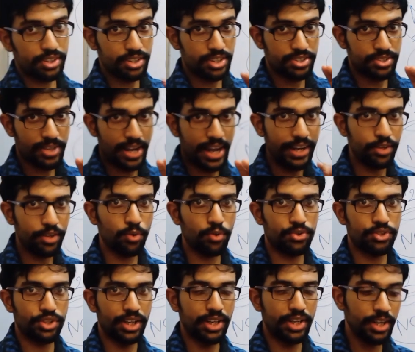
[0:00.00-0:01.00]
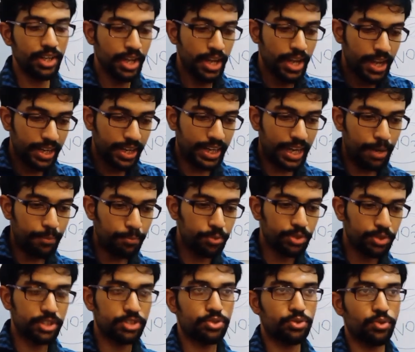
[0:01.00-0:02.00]
nitrogen came to
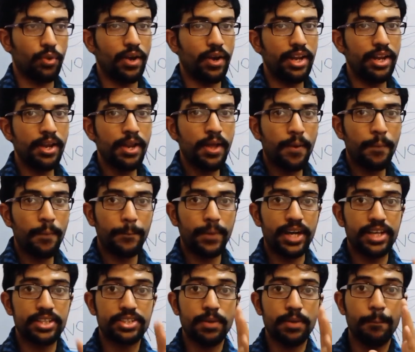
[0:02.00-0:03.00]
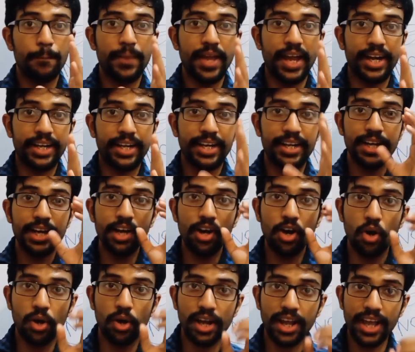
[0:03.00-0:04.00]
the soil by some bacteria
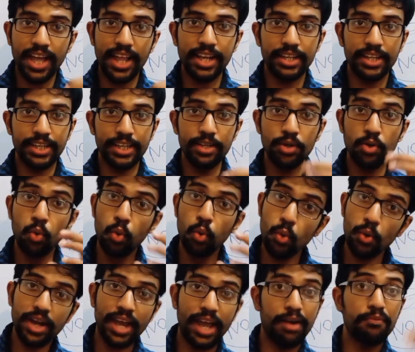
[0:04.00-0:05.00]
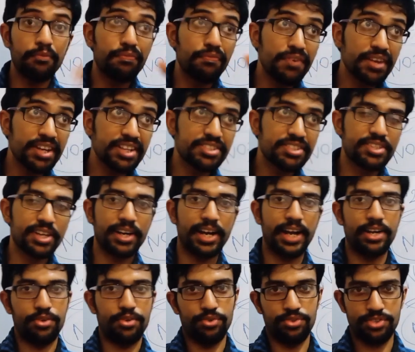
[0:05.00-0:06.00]
or algae who can fix the
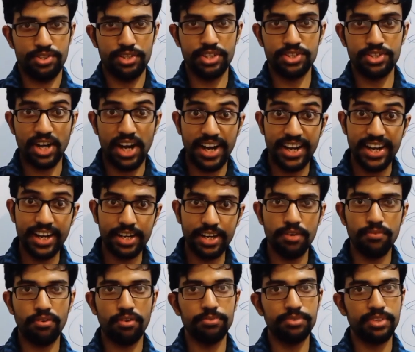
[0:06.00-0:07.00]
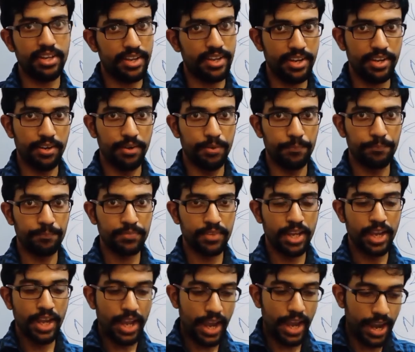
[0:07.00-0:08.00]
nitrogen directly from the air,
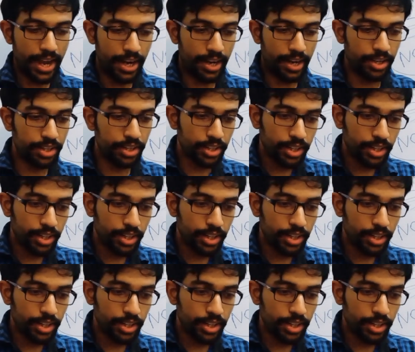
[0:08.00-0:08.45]
and